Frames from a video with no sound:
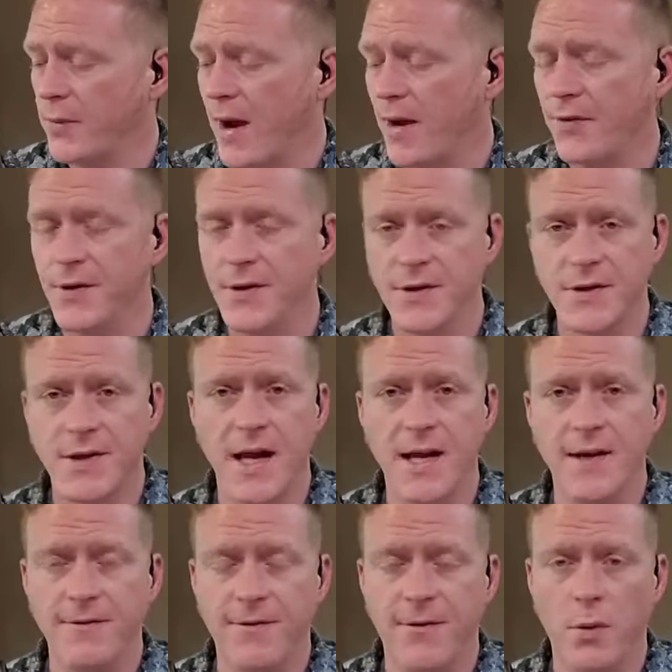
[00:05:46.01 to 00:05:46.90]
throughout the
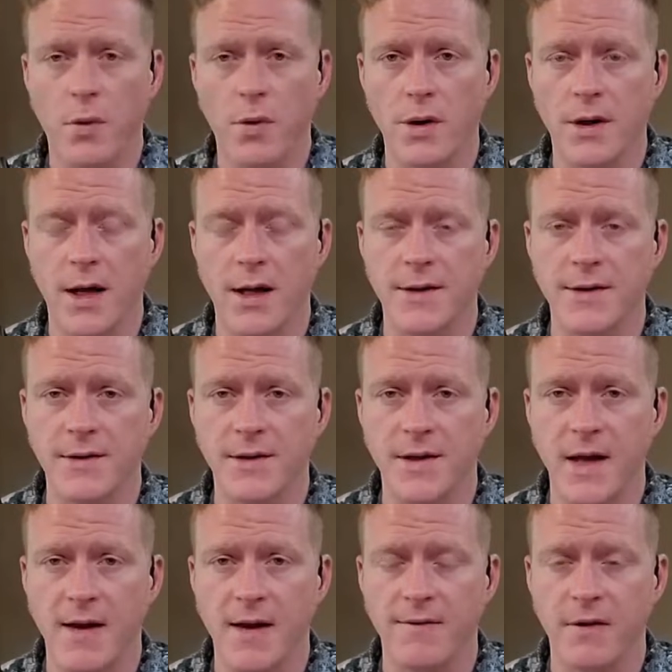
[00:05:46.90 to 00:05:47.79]
state for Guns
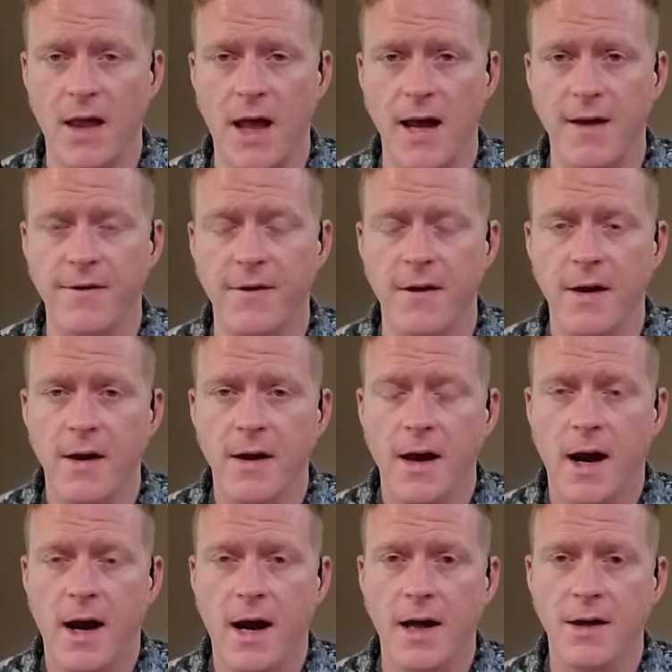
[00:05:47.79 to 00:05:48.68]
Save Life.
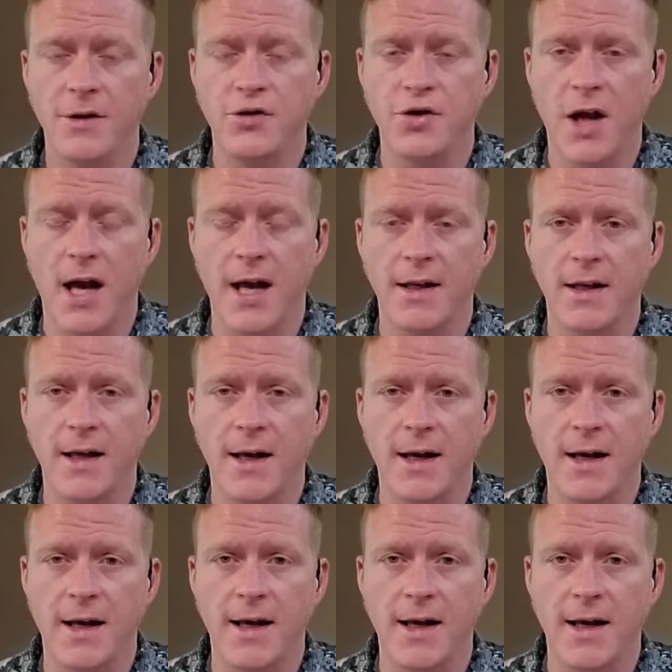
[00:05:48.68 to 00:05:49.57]
John,
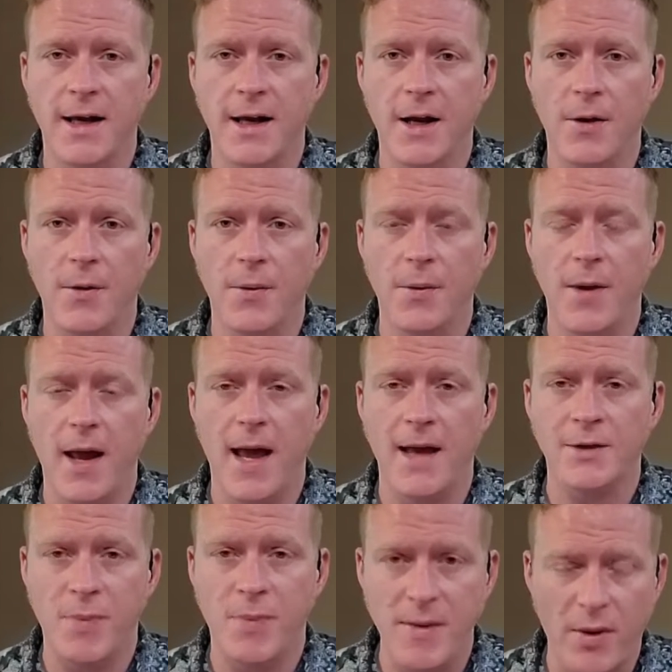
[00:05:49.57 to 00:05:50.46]
you know,
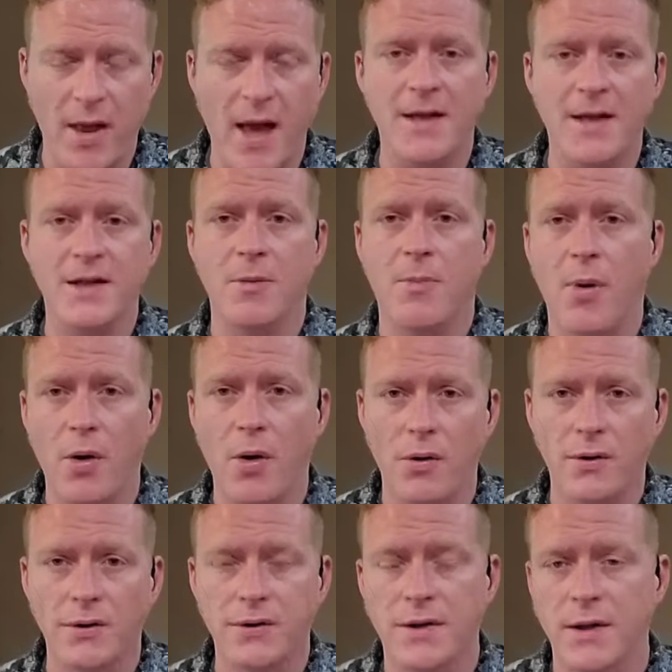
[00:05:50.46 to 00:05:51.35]
as people head to the
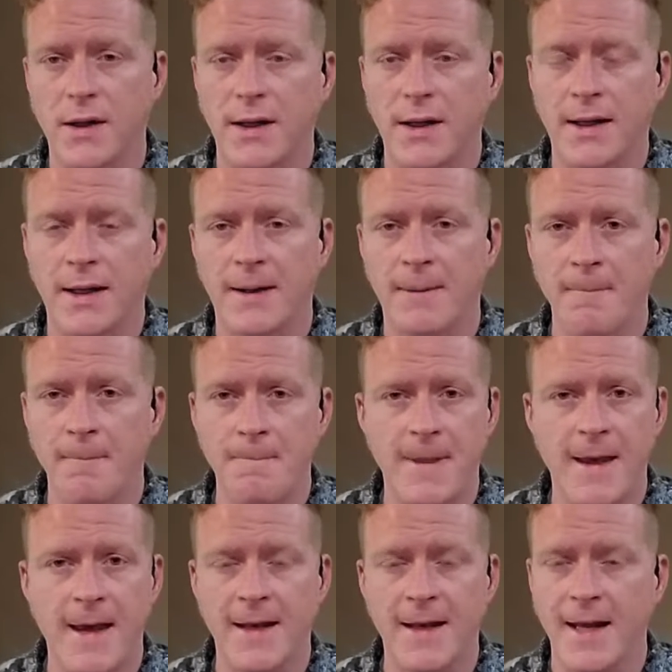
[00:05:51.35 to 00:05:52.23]
polls,
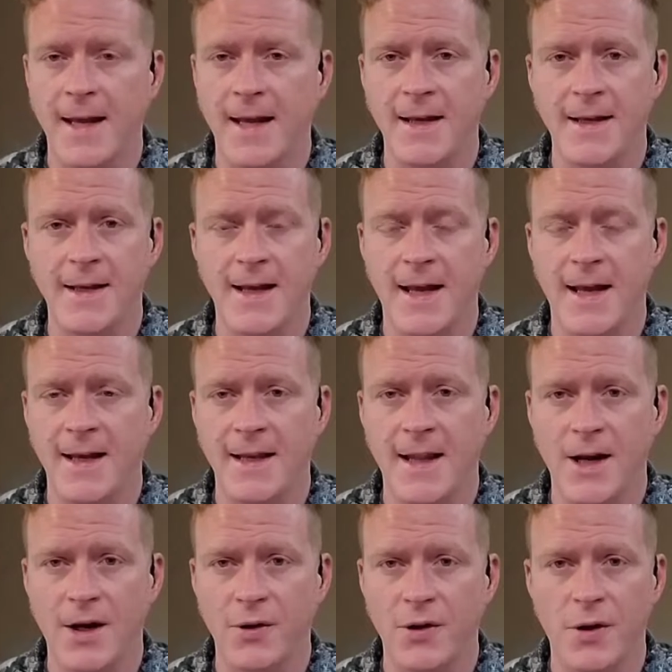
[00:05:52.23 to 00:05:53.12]

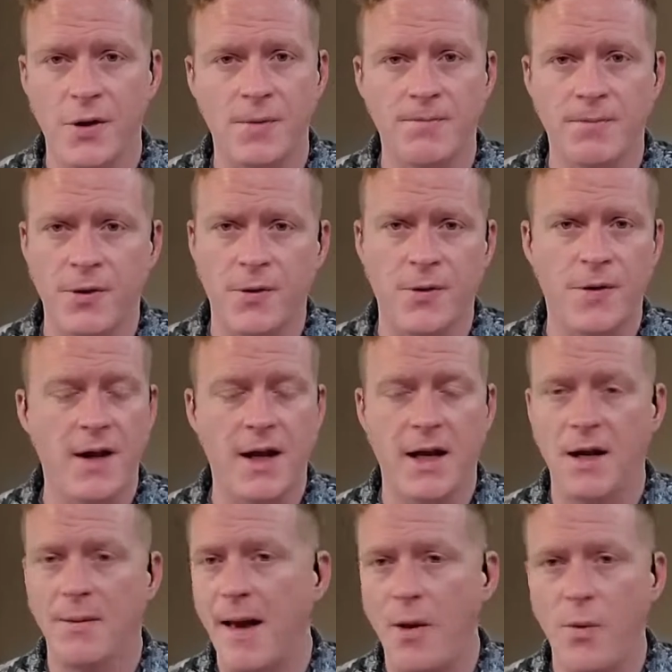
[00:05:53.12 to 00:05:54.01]
and they're
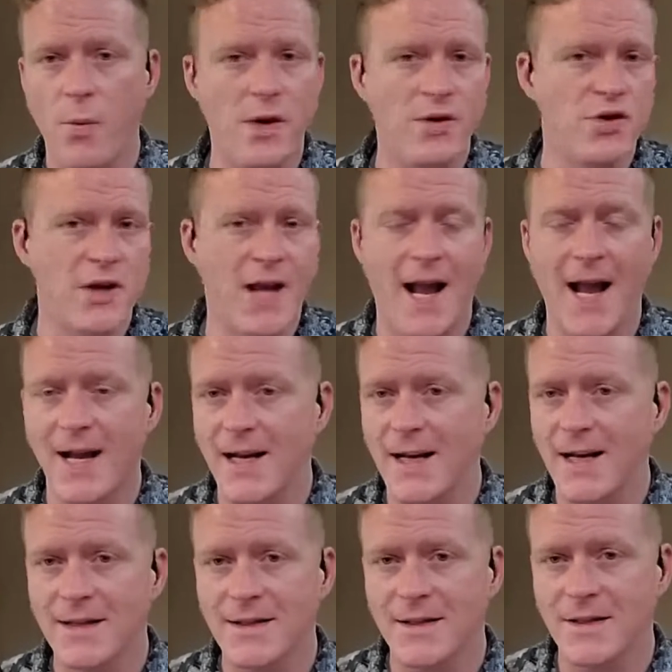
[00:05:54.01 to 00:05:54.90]
thinking about which
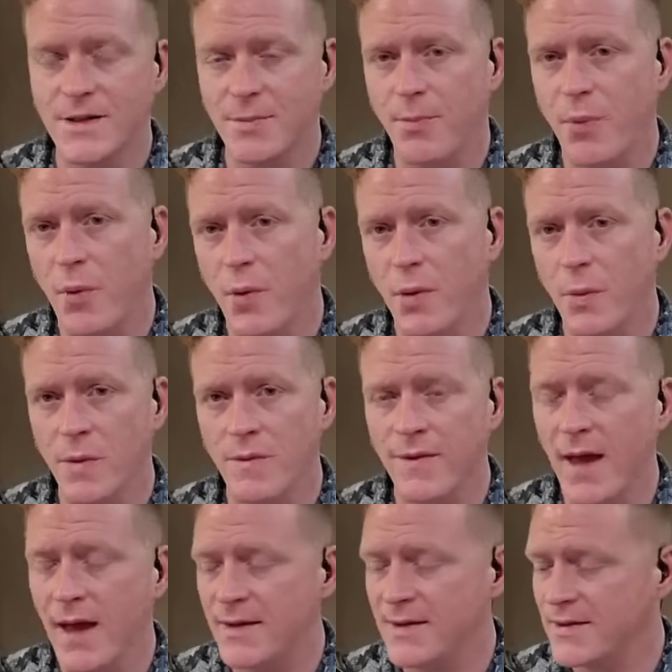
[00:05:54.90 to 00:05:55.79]
candidate to support.
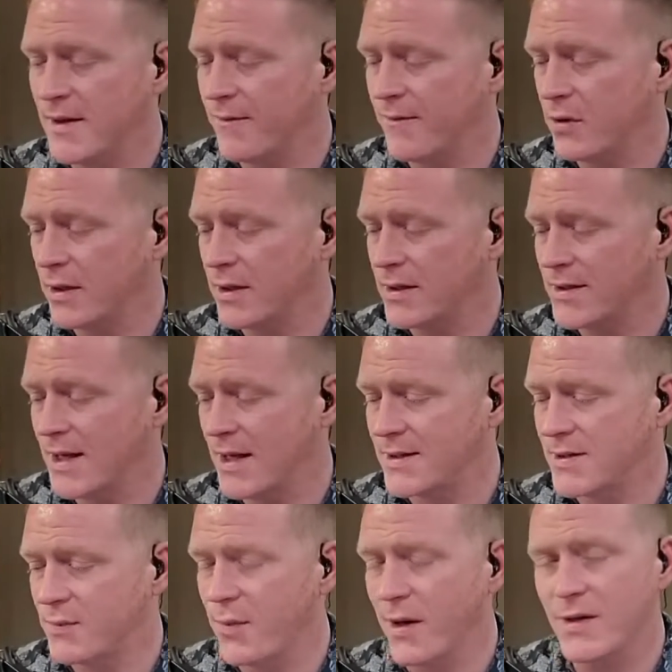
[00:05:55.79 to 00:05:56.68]
We've got several
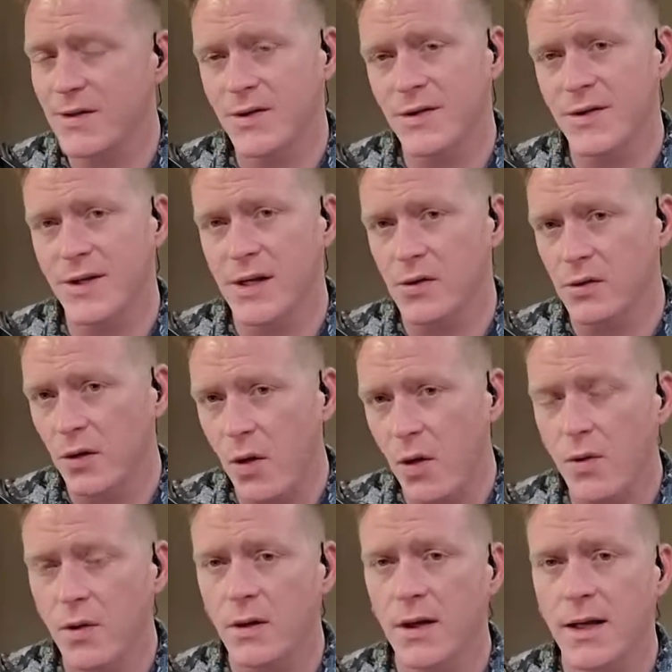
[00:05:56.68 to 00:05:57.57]
contested races here
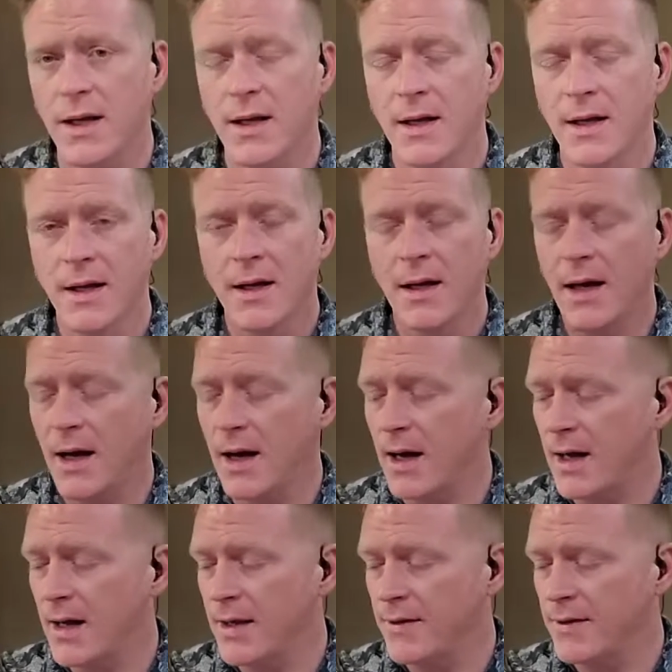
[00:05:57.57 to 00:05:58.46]
locally,
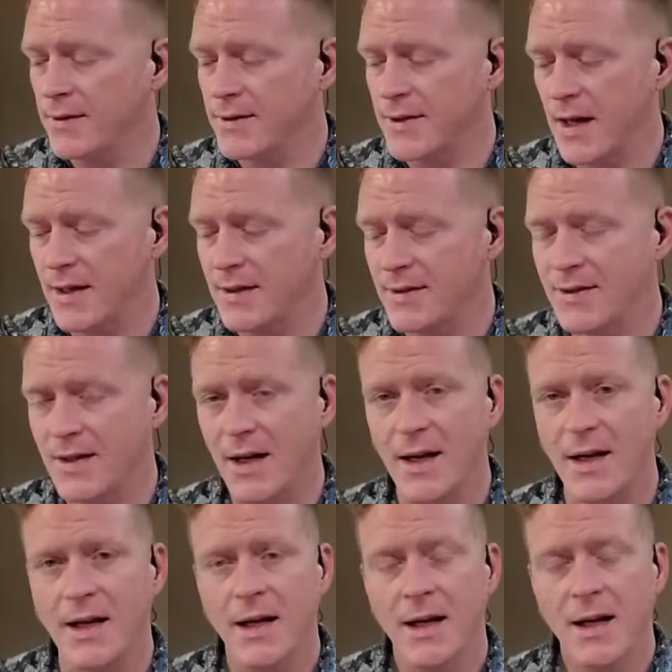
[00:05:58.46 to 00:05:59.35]
in the state
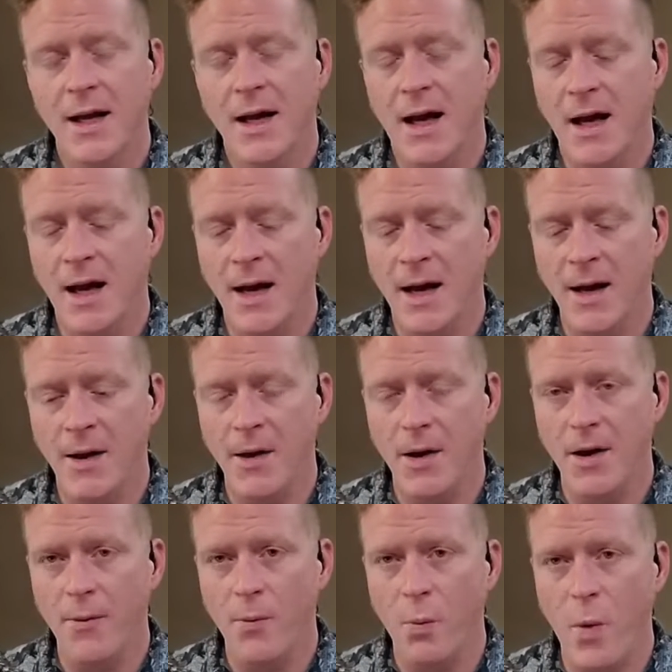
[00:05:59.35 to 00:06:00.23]
Senate.
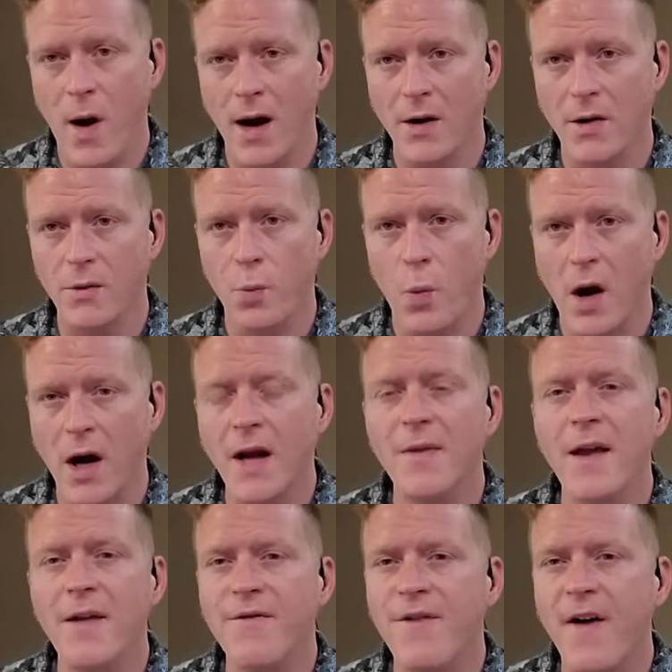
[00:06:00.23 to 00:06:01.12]
Where
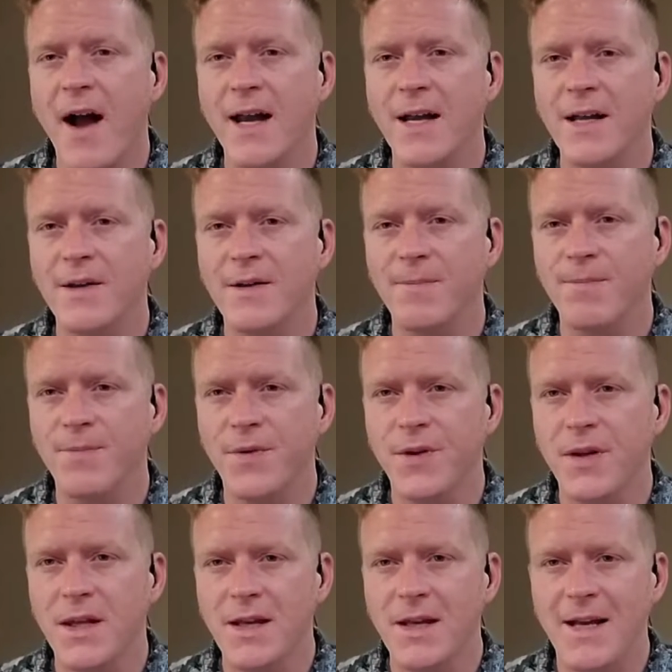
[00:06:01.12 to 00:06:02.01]
can they
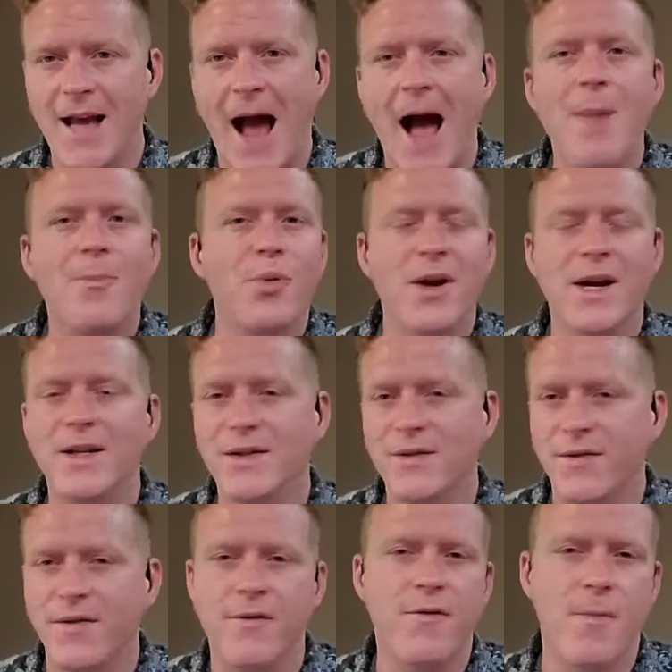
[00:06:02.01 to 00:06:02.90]
find
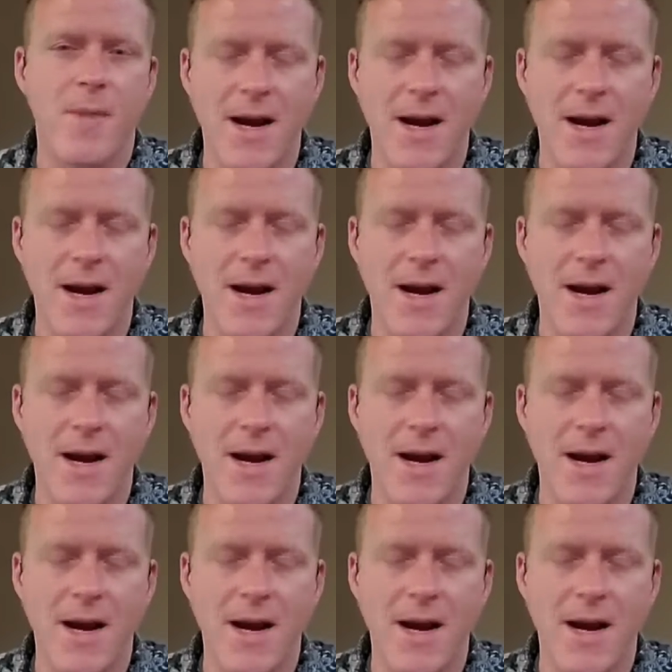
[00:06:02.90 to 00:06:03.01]
comprehensive